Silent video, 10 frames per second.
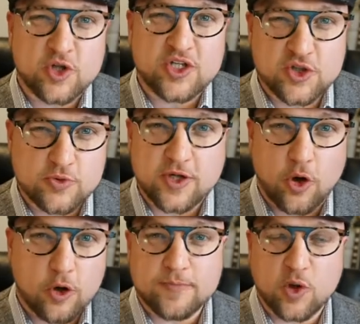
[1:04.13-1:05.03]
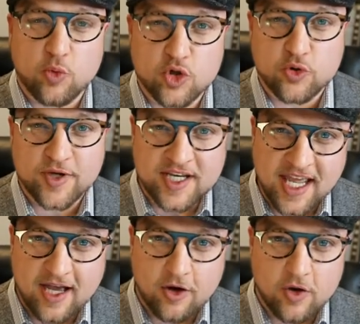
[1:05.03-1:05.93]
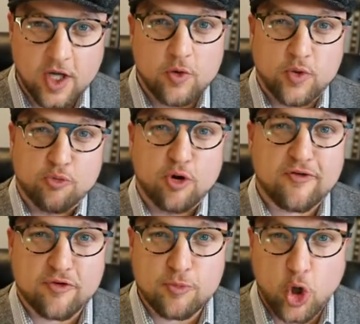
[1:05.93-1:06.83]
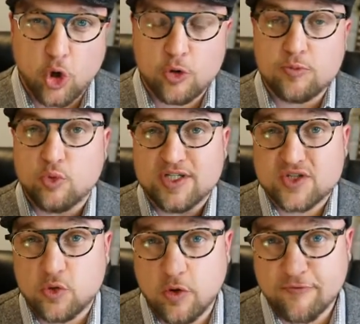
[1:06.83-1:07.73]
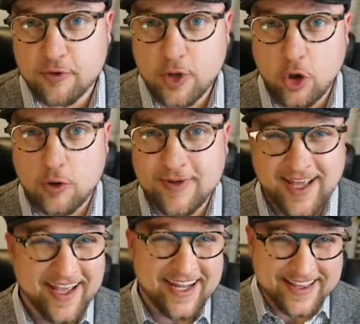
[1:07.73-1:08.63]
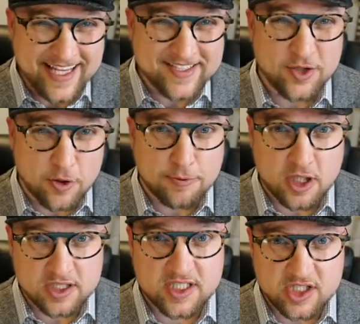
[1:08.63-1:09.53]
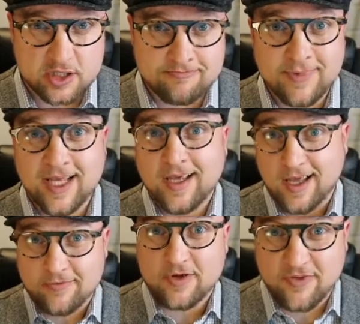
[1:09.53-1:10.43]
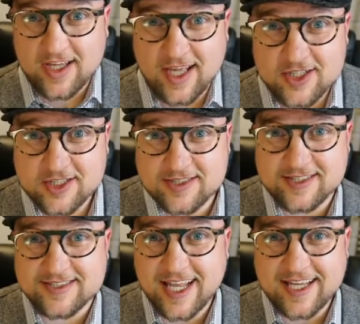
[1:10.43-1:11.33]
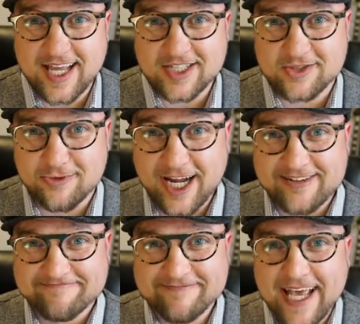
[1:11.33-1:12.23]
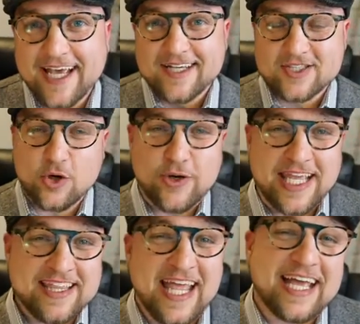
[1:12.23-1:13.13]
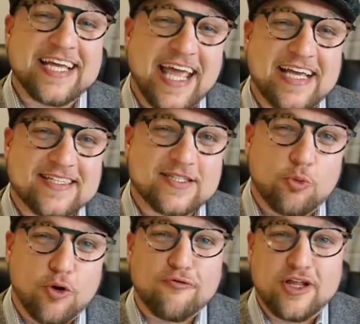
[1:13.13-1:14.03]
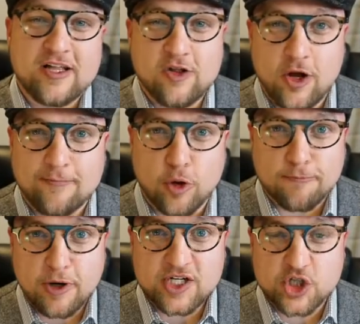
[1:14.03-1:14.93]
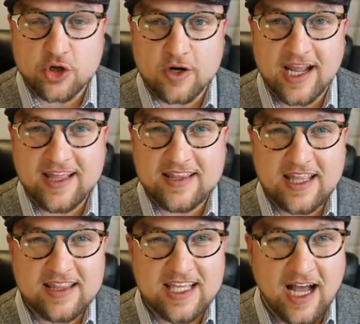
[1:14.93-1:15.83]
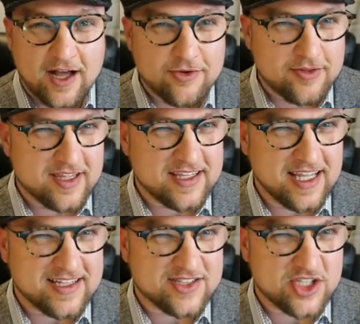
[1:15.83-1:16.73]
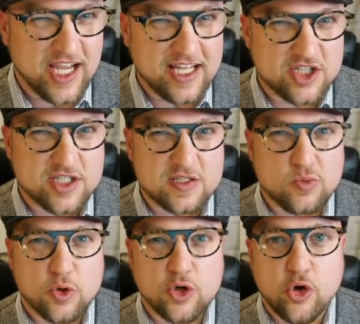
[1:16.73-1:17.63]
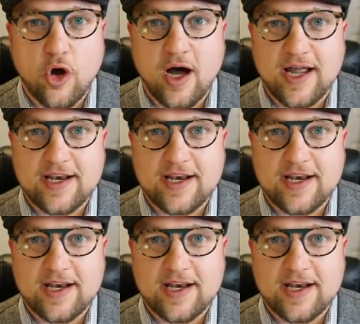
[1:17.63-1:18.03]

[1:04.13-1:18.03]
do at home that we're doing now. We work from home, we school from home, and unless you're a politician, every vacation's a staycation, right? So in that case, we're feeling a lot more pressure. And then the other thing that has changed is we're not